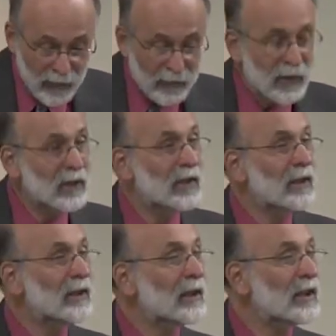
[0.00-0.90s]
and this is
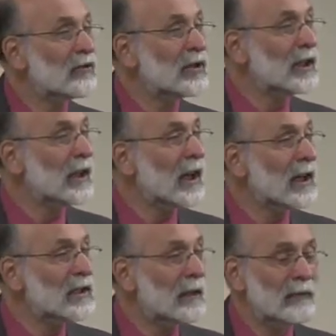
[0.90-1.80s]
an interesting
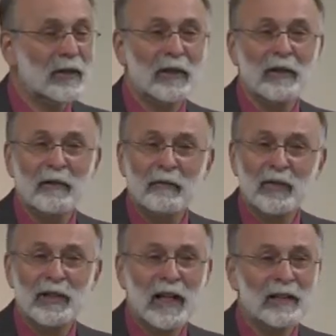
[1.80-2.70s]
concept to
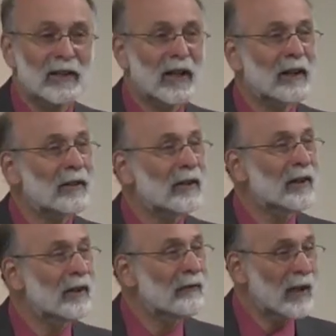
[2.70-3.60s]
present on
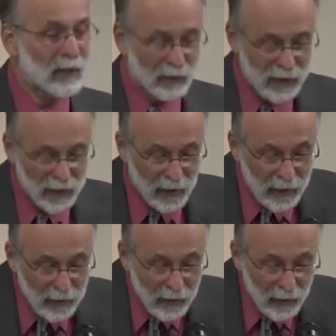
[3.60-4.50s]
Veterans
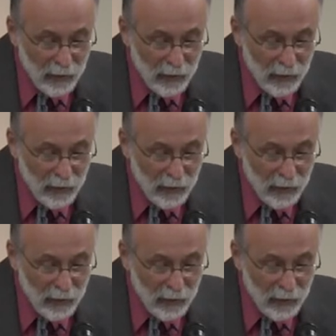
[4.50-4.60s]
Day,